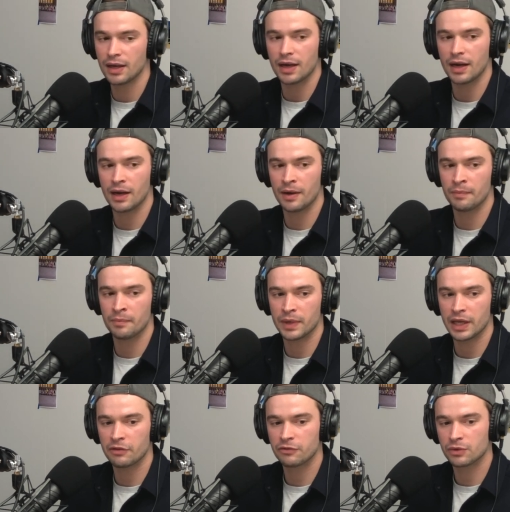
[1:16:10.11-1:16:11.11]

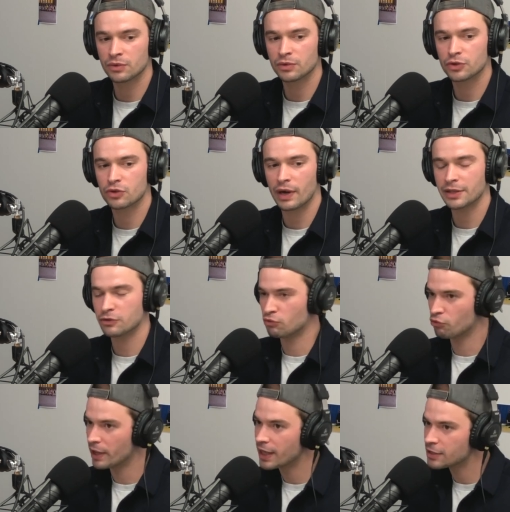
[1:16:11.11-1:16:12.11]
If you try to
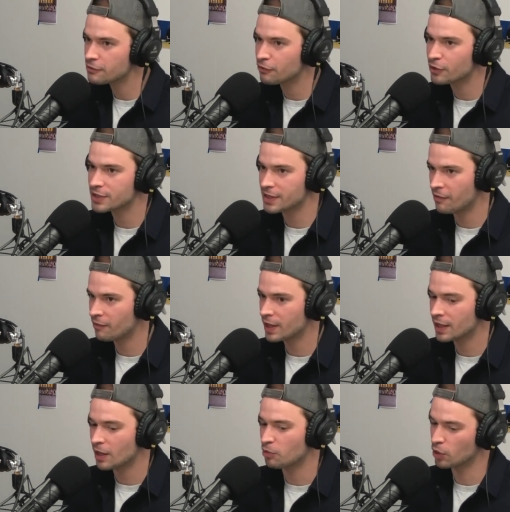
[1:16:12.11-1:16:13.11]
race for
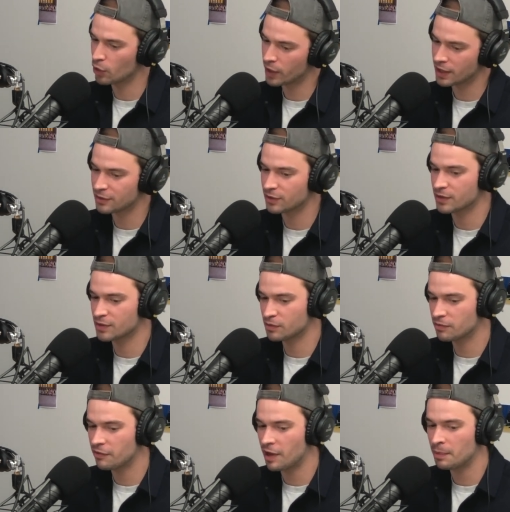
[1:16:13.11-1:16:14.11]
something, I would look into the
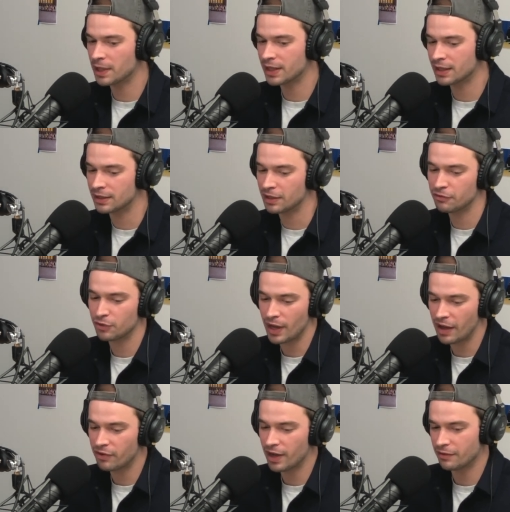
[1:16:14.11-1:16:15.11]
Zoom family. And if you
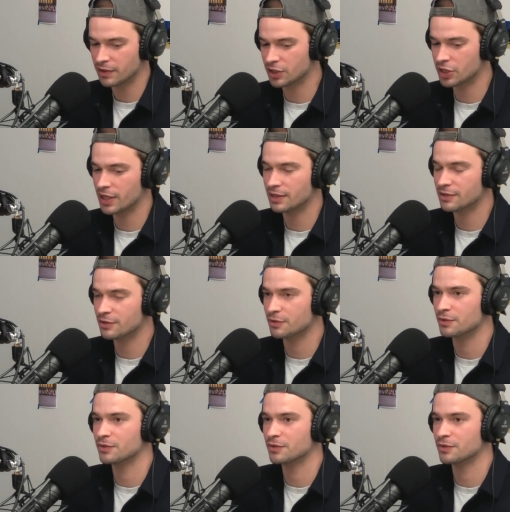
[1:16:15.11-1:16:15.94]
ever have the chance to